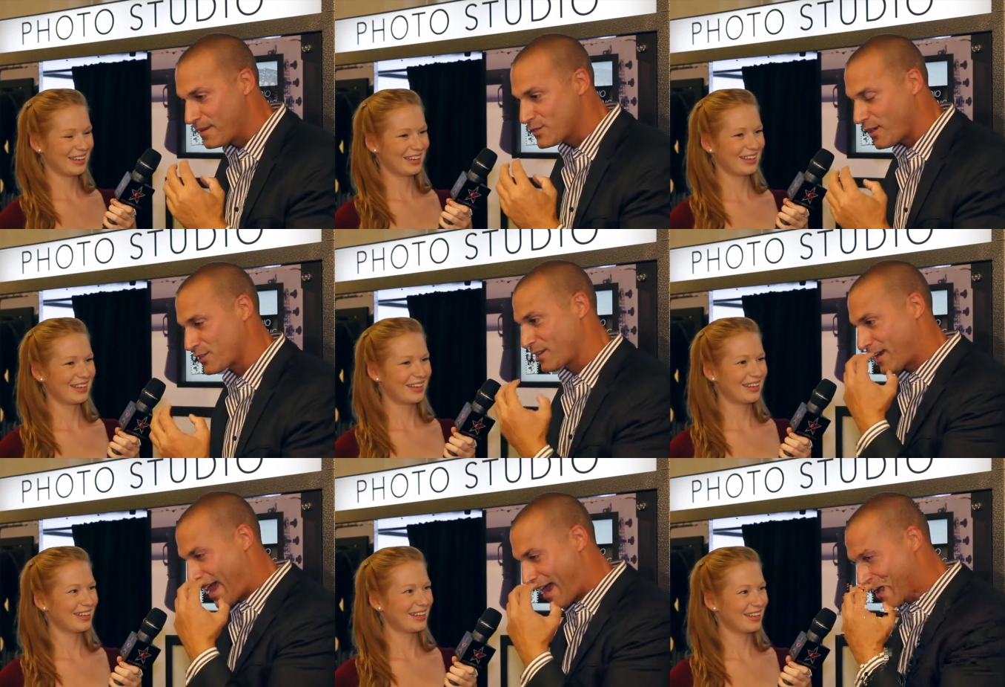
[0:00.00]
Speaker 1: instruction
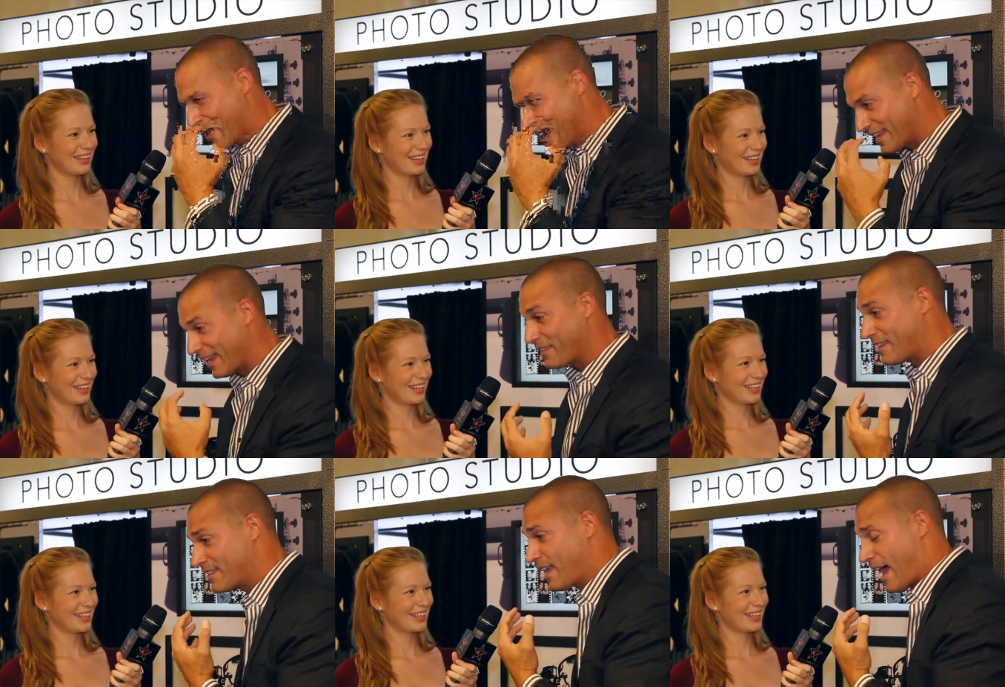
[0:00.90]
on how you're feeling, and
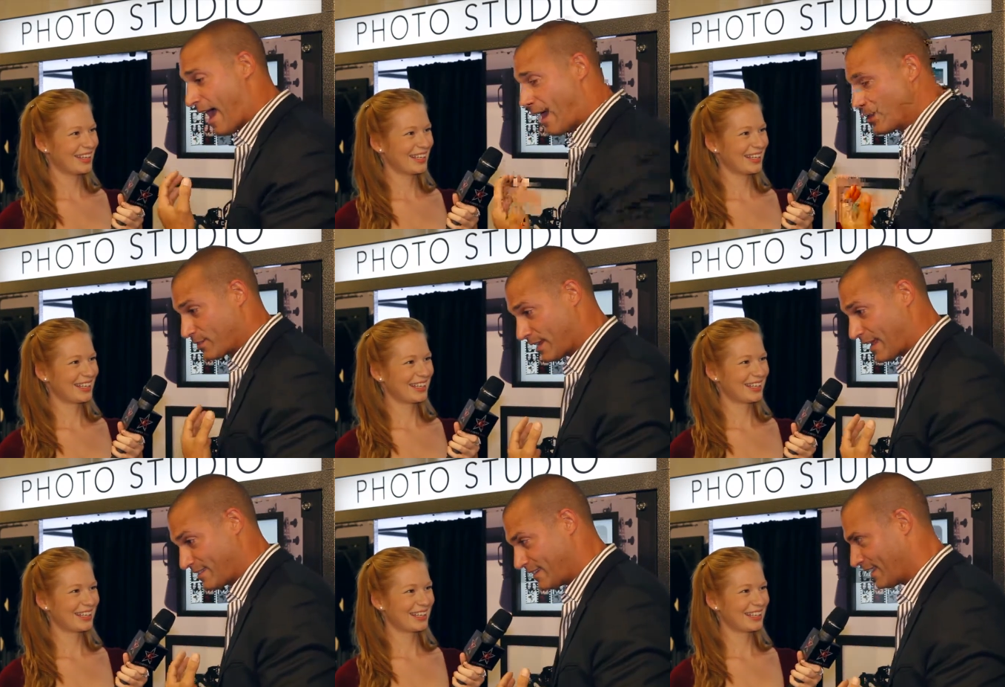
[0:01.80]
then there's how you
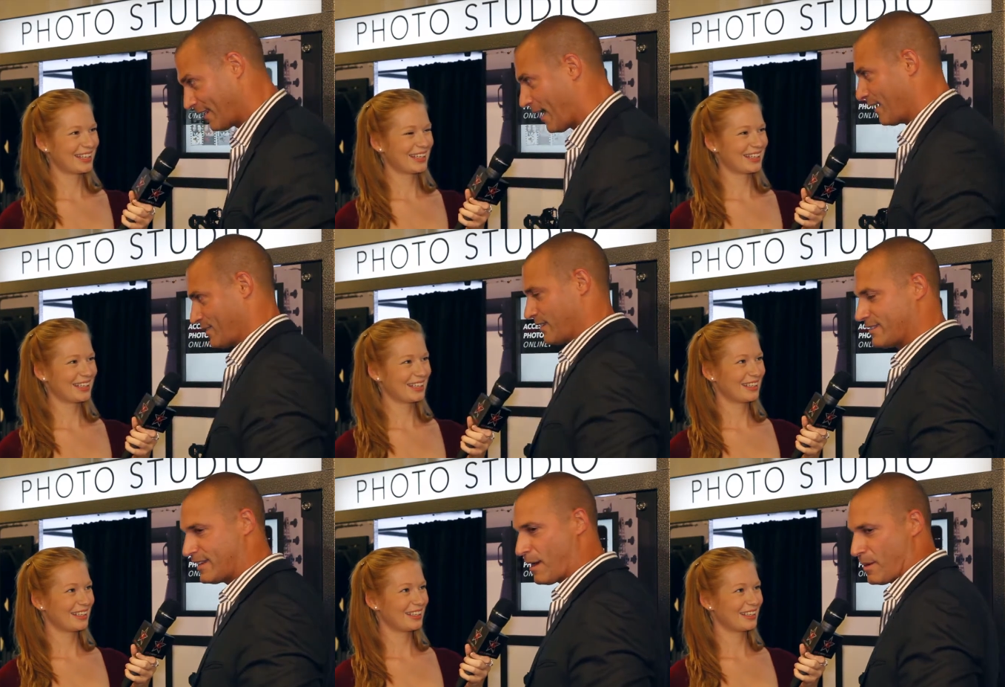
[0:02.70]
stand, sitting. I ask you to
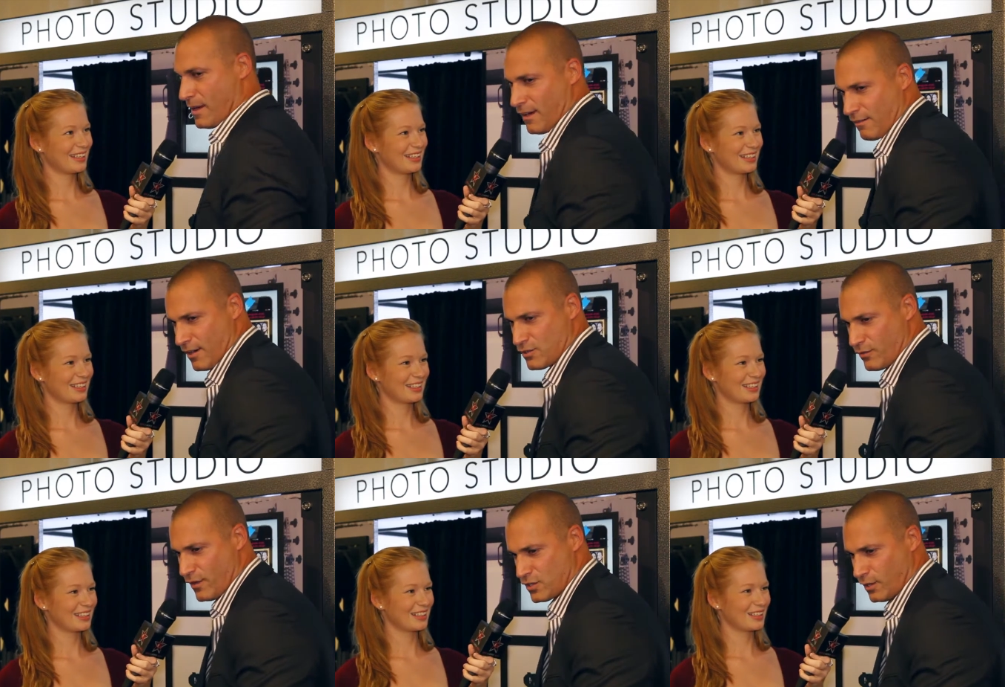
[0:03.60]
sit up, crush
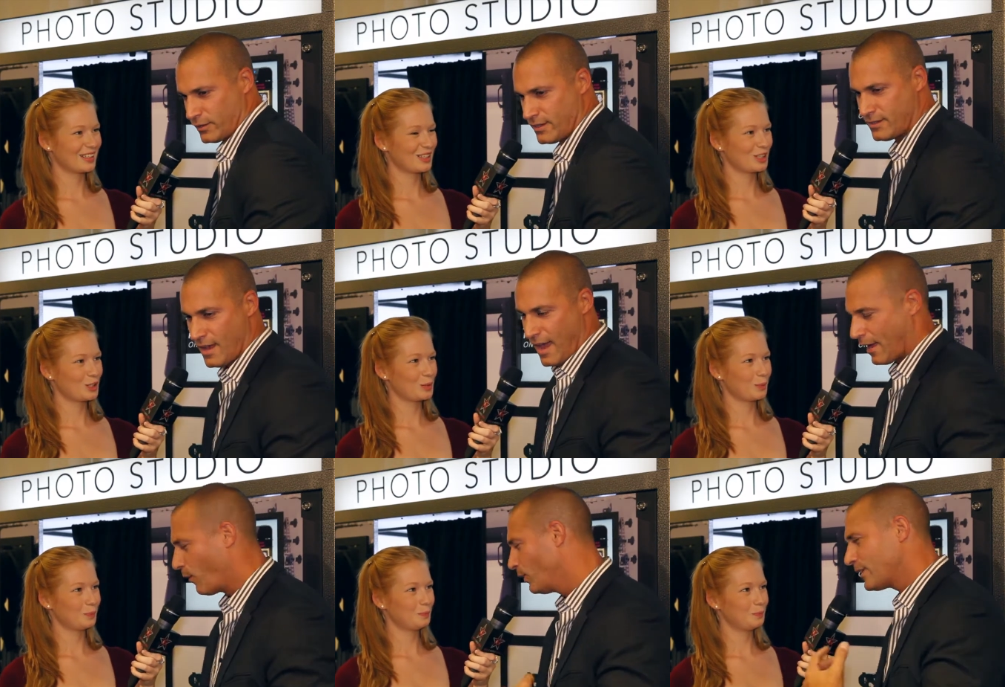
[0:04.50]
your shoulders,
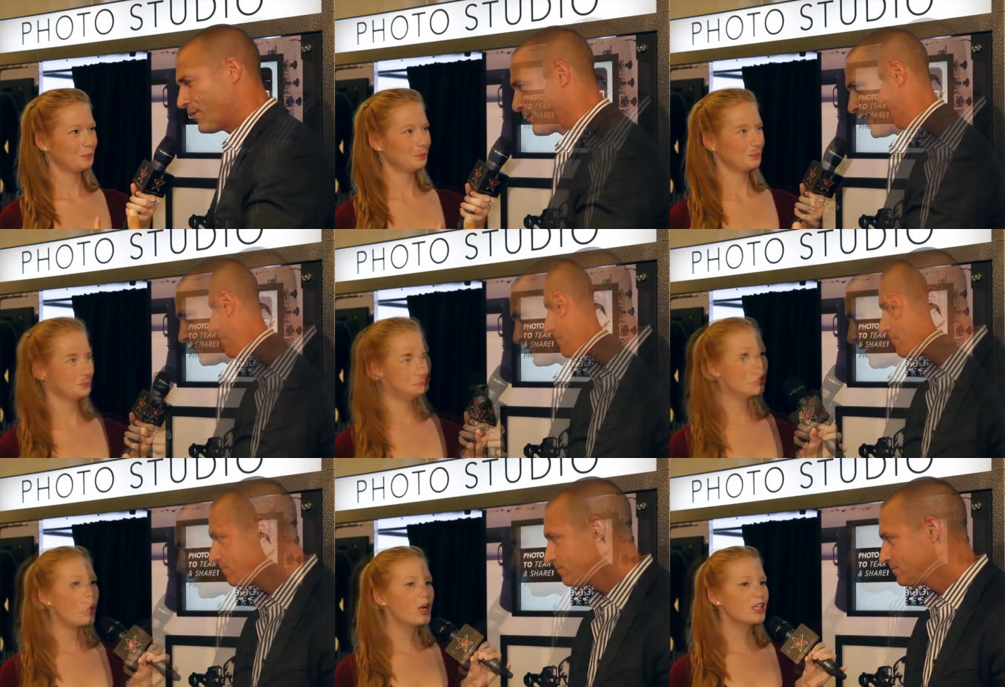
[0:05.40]
and all different things.
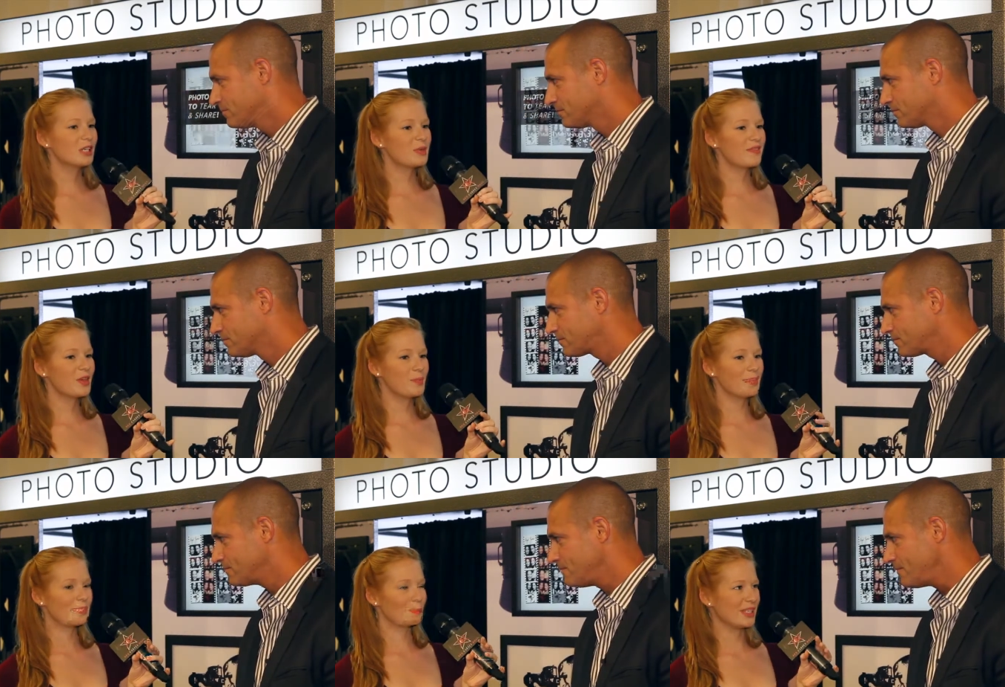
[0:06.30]
Speaker 2: So what are some of the
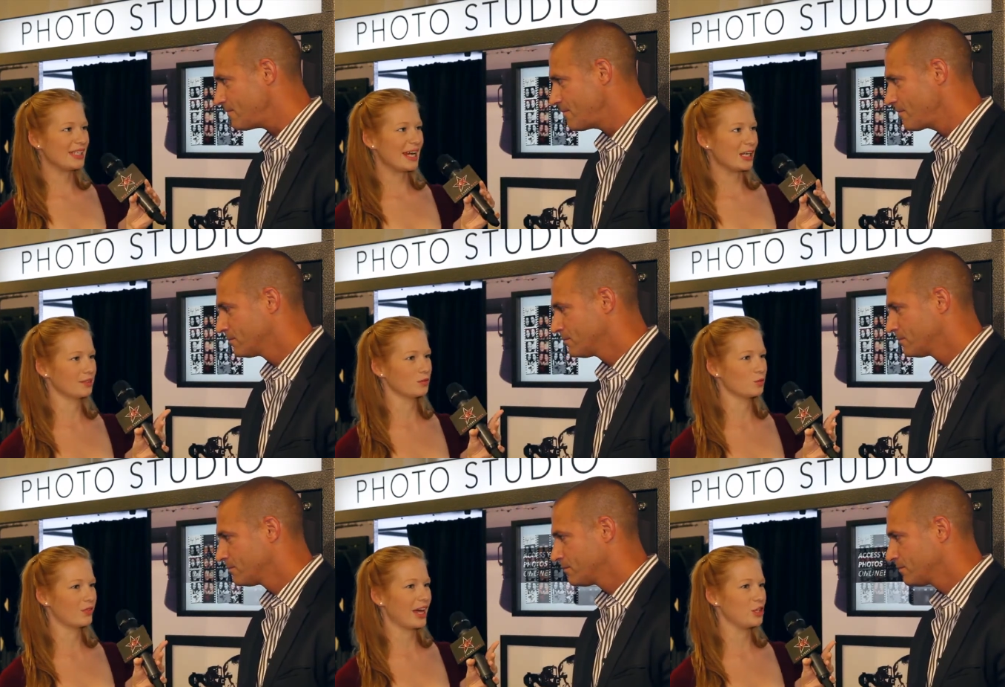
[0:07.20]
biggest mistakes
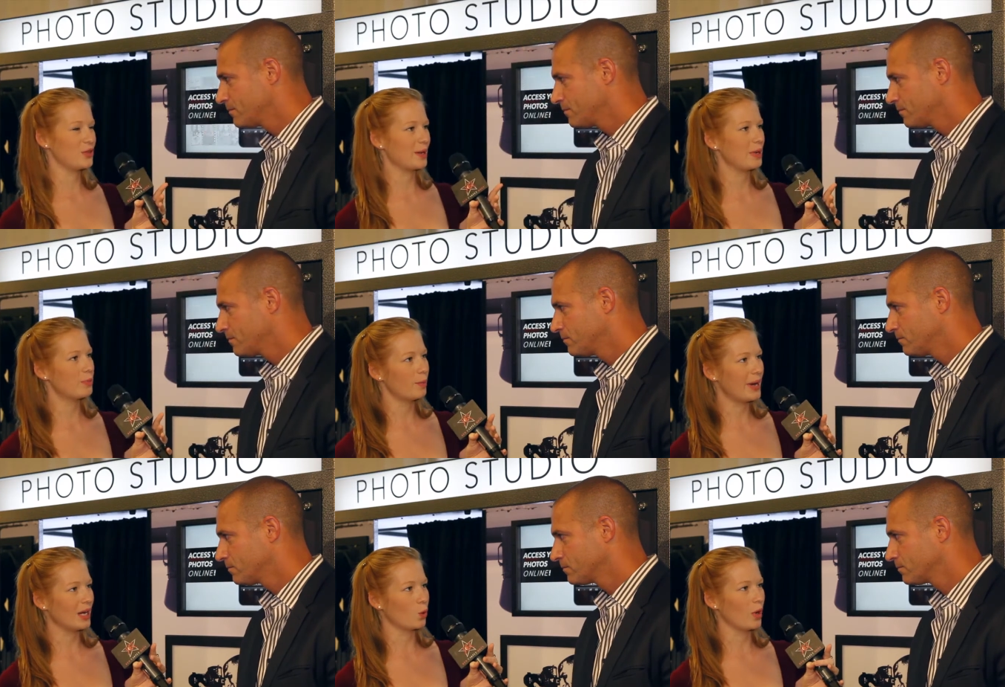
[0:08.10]
that you think people
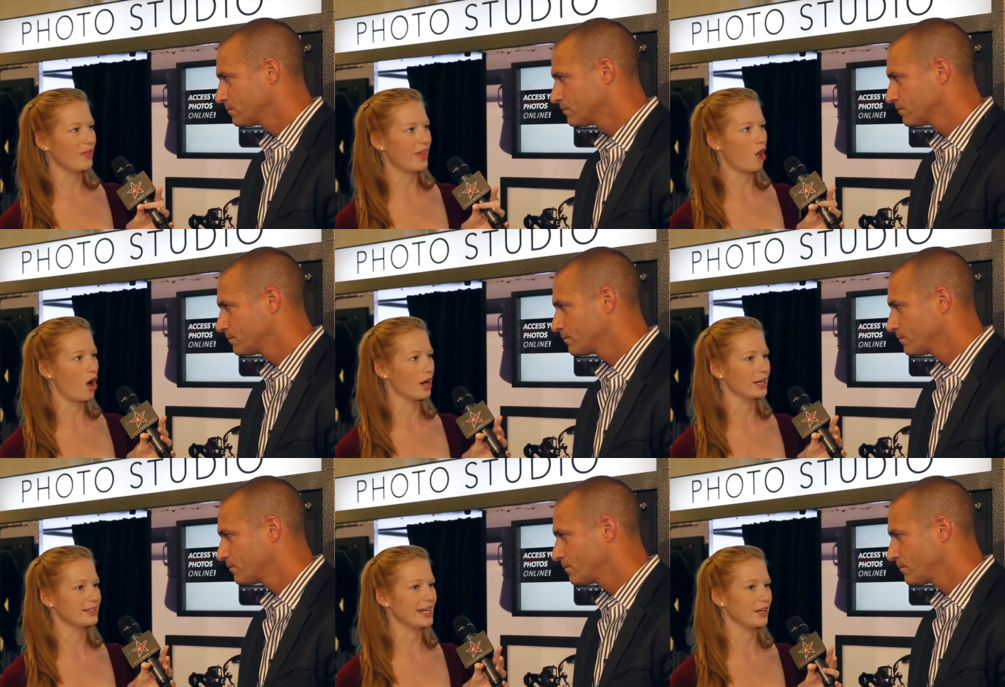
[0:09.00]
make when they
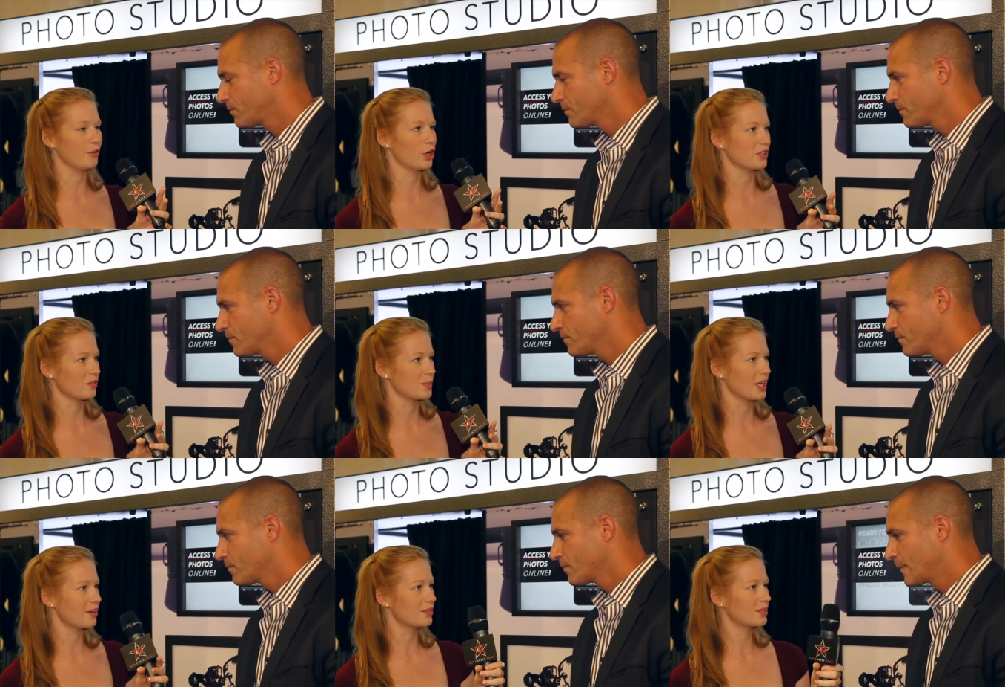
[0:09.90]
are taking photos of
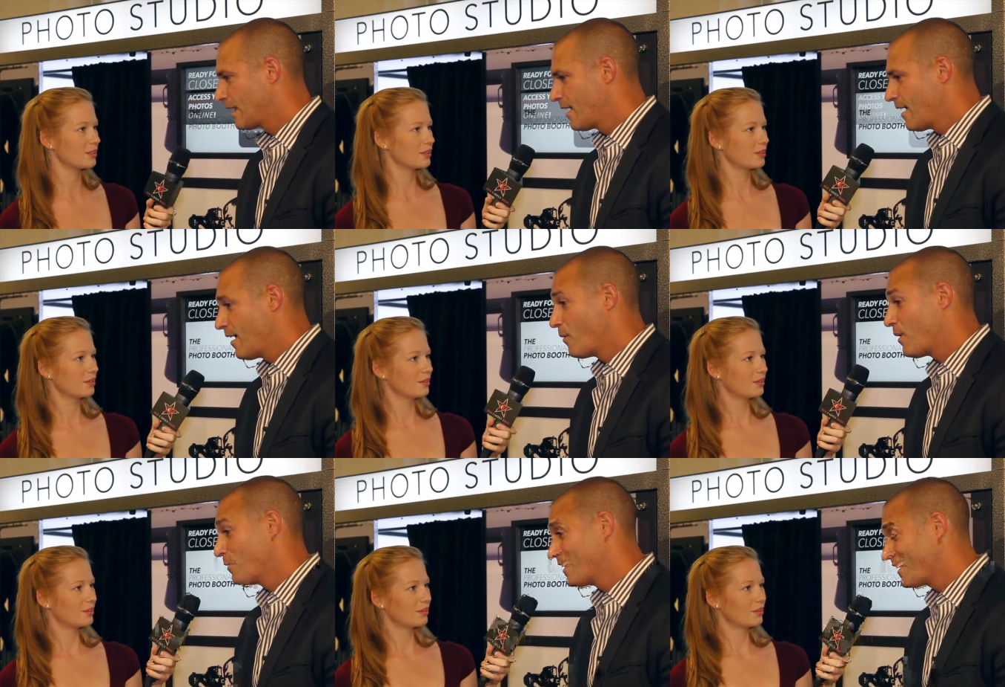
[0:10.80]
themselves?
Speaker 1: Well, when they're